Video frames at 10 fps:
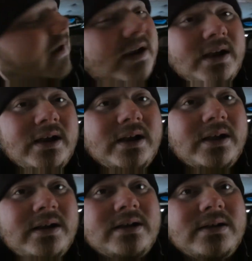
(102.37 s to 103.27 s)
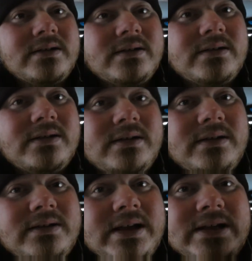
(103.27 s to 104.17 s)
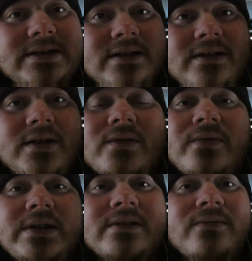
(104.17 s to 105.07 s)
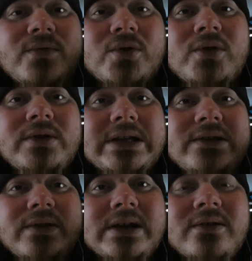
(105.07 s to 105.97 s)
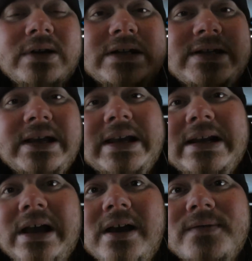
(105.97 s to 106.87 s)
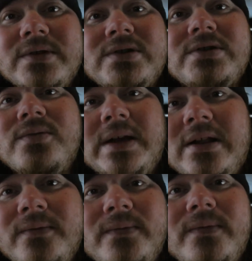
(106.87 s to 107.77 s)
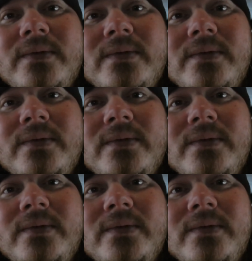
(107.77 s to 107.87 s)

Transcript: there is an unwritten rule that you can only check in after 12